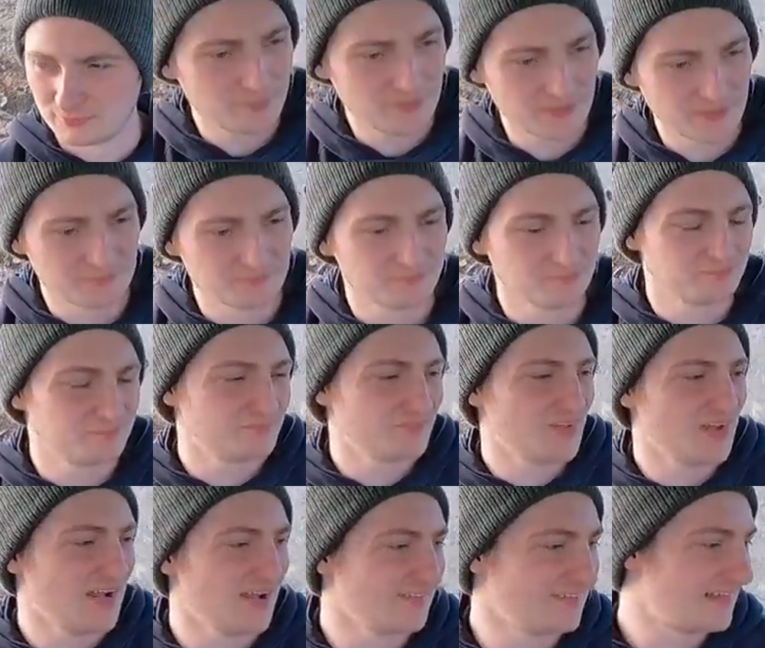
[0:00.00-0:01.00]
Be a
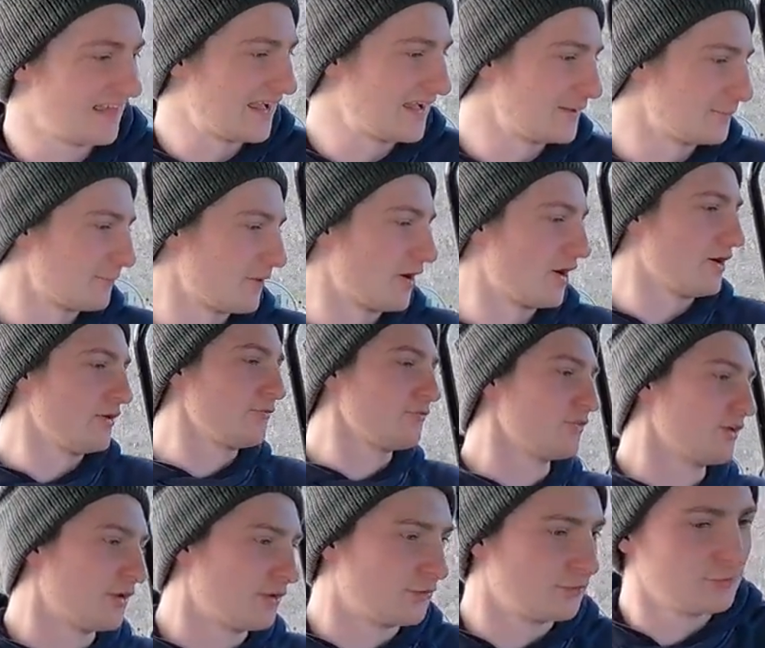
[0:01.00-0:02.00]
tad late, but
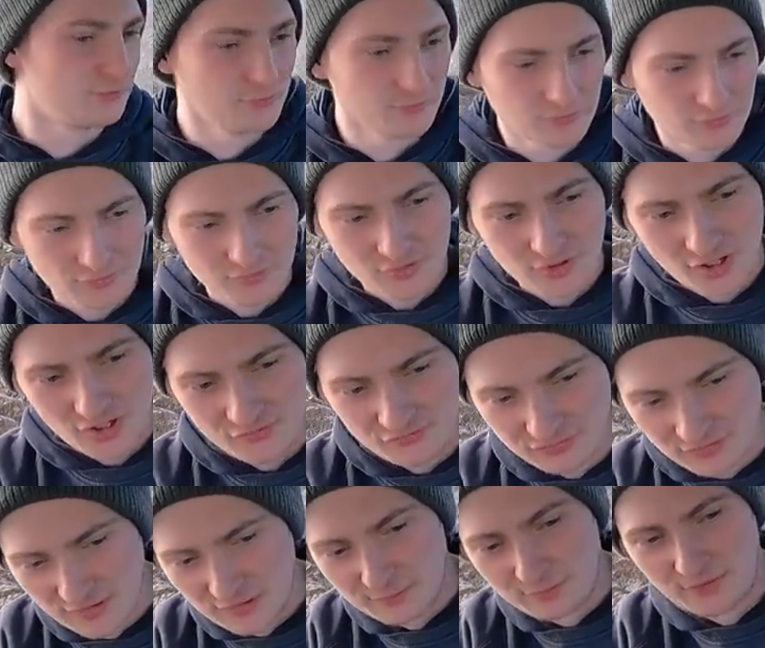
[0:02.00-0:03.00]
hopefully it'll,
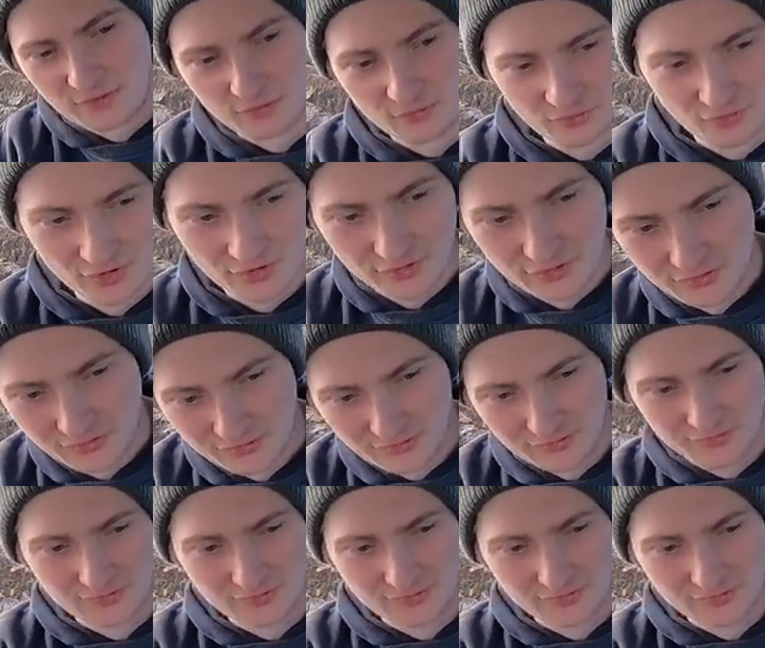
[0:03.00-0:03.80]
hopefully it'll be all right.